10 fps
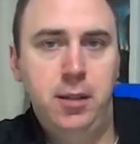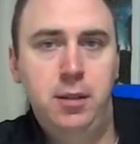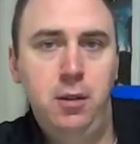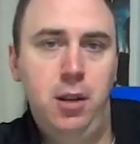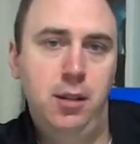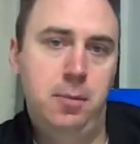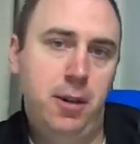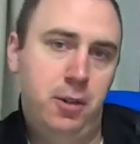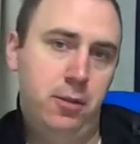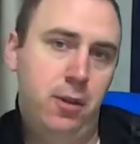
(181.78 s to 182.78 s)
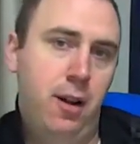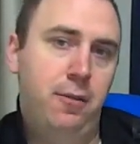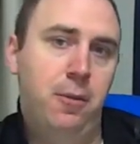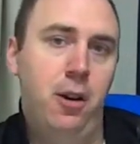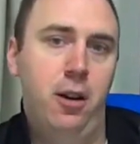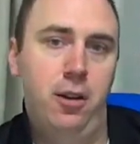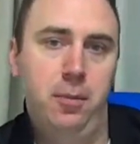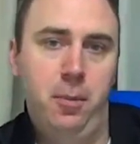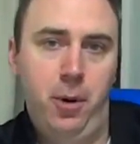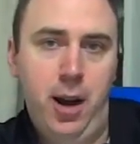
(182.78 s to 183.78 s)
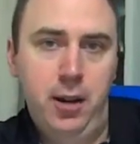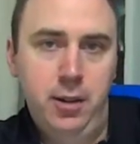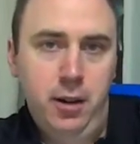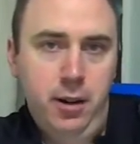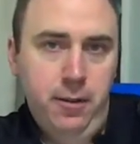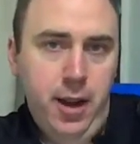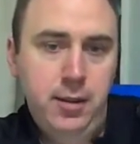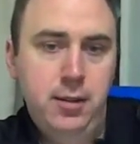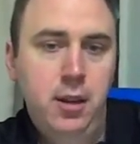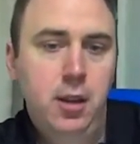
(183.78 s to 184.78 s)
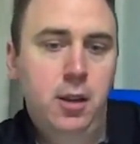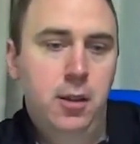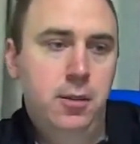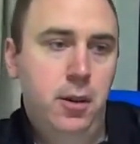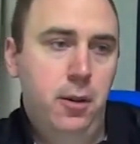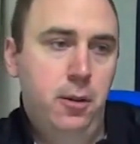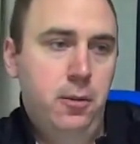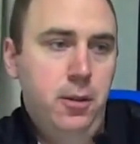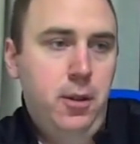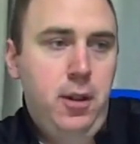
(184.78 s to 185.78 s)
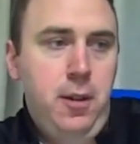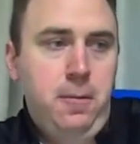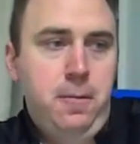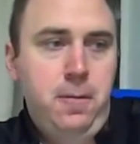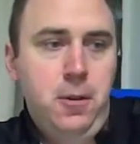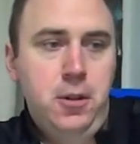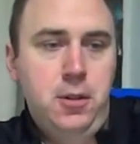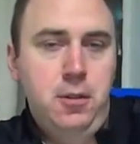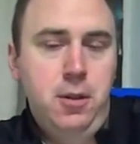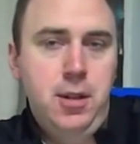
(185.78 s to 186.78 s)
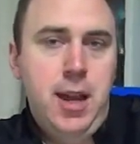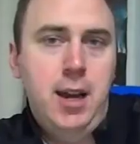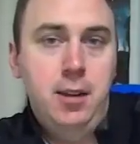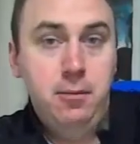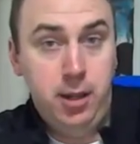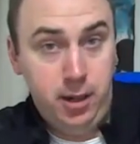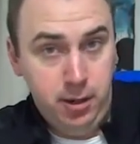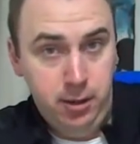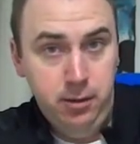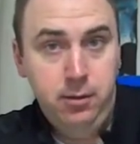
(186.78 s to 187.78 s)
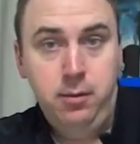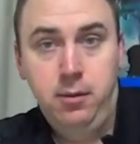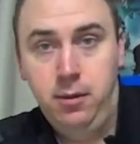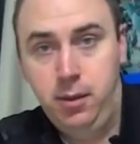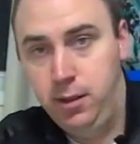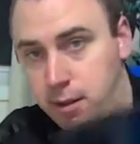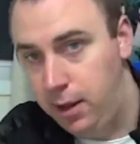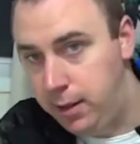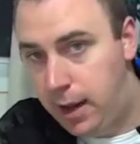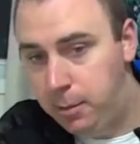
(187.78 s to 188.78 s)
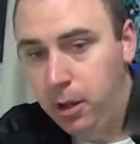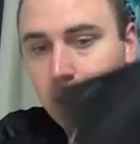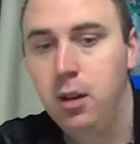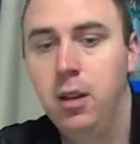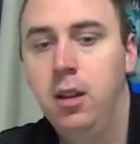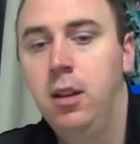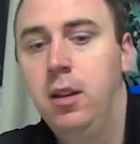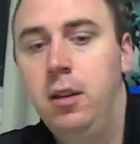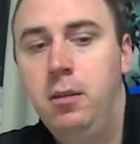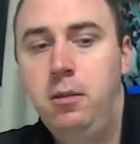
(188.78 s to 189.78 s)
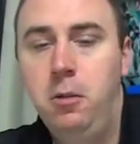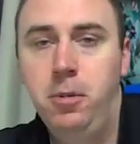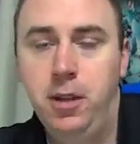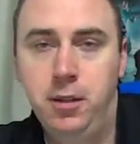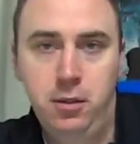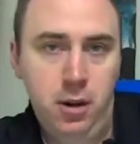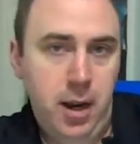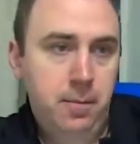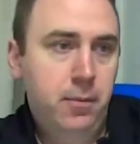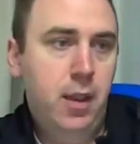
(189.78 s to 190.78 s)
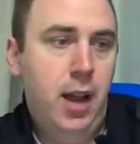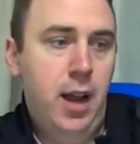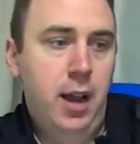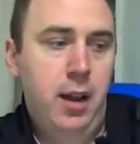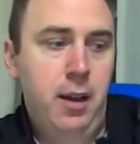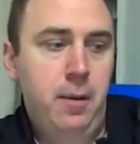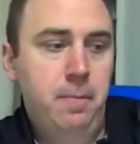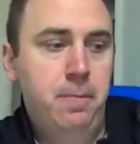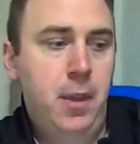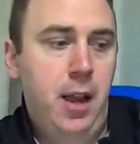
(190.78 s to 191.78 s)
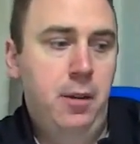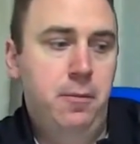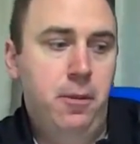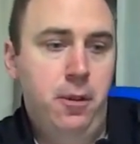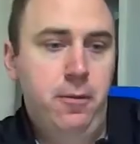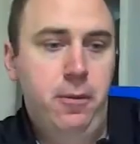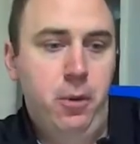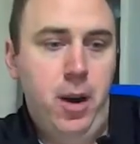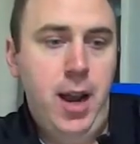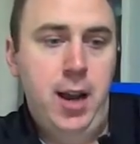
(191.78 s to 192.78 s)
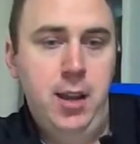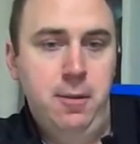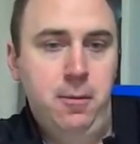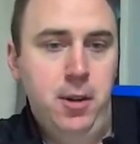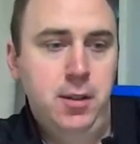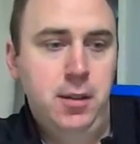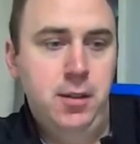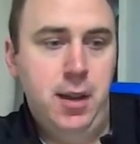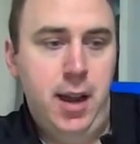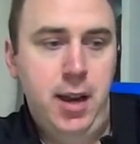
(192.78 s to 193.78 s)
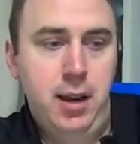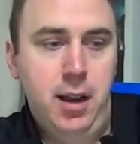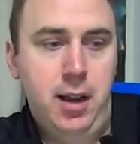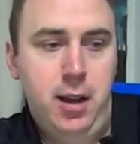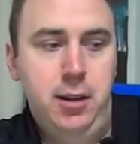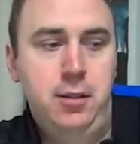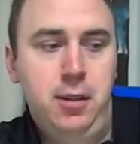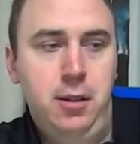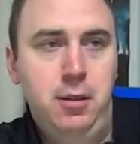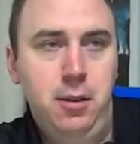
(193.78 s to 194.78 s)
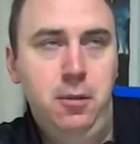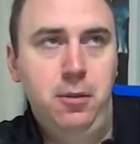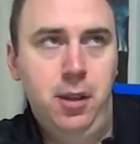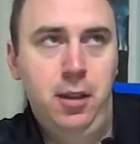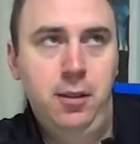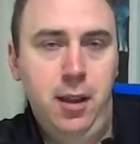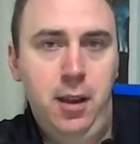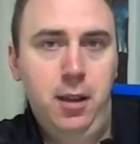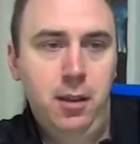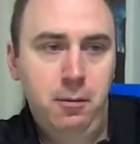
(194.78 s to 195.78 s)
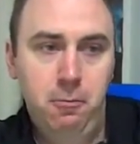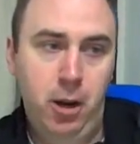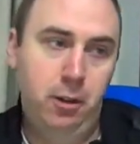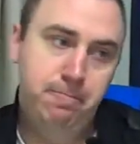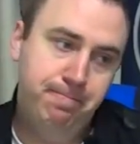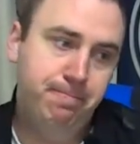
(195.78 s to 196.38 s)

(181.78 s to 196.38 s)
you need special software on a proprietary device. So if you're just doing data, like on said tablet, U+ is great. And for a variety of reasons, I honestly do think they, well,